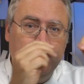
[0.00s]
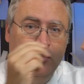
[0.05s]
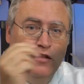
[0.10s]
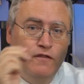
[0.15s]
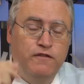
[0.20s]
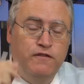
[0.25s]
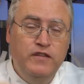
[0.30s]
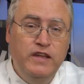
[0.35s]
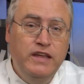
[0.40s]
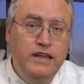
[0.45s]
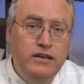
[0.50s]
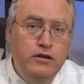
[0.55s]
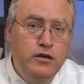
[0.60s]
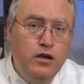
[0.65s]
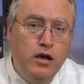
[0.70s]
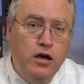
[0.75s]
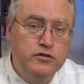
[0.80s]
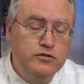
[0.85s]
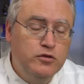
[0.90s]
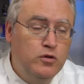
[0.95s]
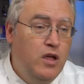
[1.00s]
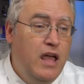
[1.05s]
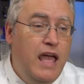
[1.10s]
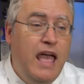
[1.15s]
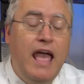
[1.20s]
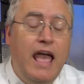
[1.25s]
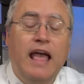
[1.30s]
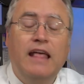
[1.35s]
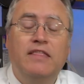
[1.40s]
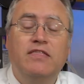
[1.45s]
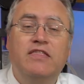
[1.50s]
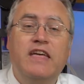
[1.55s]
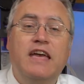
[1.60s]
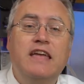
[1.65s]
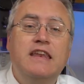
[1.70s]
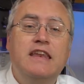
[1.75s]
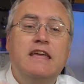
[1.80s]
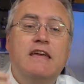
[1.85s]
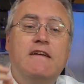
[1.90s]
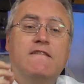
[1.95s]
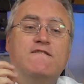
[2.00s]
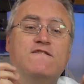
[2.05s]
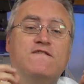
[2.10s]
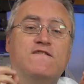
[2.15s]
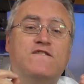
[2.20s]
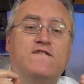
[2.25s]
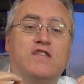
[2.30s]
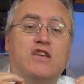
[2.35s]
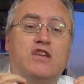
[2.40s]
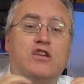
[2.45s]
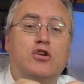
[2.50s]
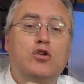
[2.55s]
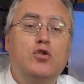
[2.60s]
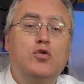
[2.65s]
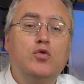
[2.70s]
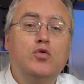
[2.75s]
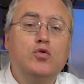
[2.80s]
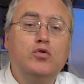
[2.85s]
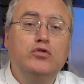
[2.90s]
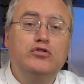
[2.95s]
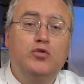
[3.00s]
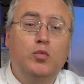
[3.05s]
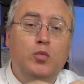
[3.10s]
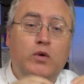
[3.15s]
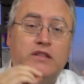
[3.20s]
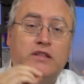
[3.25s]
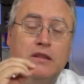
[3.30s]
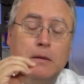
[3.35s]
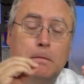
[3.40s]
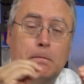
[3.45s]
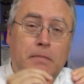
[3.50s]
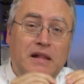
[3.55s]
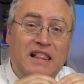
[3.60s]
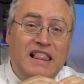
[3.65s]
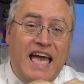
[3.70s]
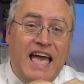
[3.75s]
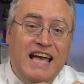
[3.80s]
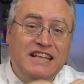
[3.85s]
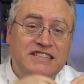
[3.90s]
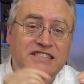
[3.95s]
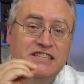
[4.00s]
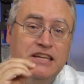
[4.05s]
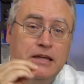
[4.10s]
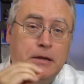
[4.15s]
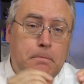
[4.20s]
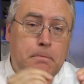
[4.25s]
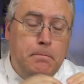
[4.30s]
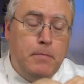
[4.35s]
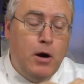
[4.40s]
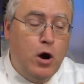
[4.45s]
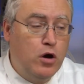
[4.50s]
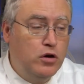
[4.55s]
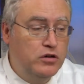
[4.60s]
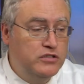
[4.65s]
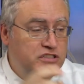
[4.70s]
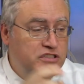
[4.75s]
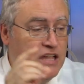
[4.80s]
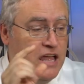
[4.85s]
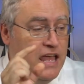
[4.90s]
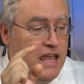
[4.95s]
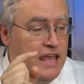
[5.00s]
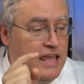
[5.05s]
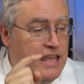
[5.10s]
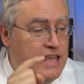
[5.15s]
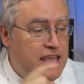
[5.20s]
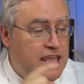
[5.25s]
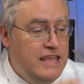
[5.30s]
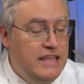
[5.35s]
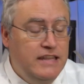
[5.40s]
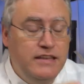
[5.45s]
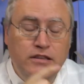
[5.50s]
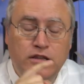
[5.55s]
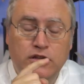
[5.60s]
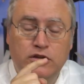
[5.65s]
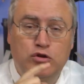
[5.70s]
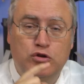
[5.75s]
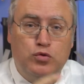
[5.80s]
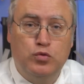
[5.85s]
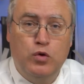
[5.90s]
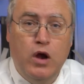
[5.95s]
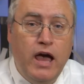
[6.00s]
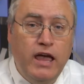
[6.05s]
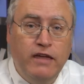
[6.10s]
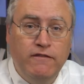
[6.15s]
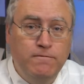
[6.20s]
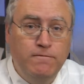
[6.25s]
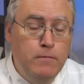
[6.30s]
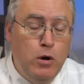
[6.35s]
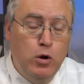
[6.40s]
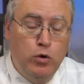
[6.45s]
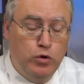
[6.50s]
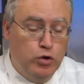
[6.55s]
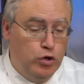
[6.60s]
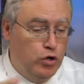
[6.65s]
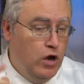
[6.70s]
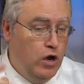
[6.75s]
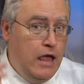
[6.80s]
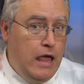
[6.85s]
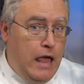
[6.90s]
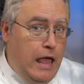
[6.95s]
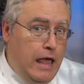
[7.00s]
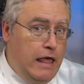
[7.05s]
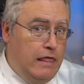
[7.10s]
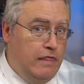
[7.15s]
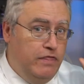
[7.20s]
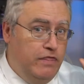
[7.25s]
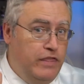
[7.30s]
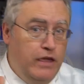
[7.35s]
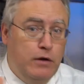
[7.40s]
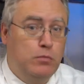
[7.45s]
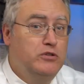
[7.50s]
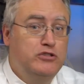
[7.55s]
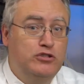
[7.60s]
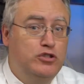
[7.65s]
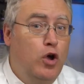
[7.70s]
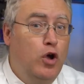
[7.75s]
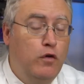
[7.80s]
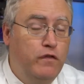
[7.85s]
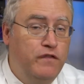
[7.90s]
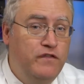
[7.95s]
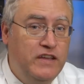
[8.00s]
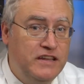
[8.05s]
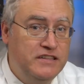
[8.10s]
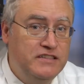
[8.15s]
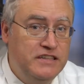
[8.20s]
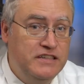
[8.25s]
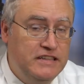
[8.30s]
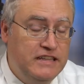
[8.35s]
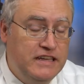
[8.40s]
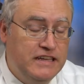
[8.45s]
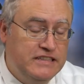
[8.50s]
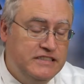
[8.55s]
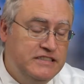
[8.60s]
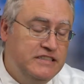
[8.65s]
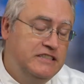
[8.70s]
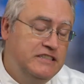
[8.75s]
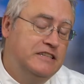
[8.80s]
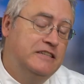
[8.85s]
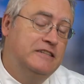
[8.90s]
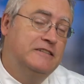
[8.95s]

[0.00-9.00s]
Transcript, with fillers: the feed nozzle, and then it fused with the plastic parts in the drive motor. There was no fixing this.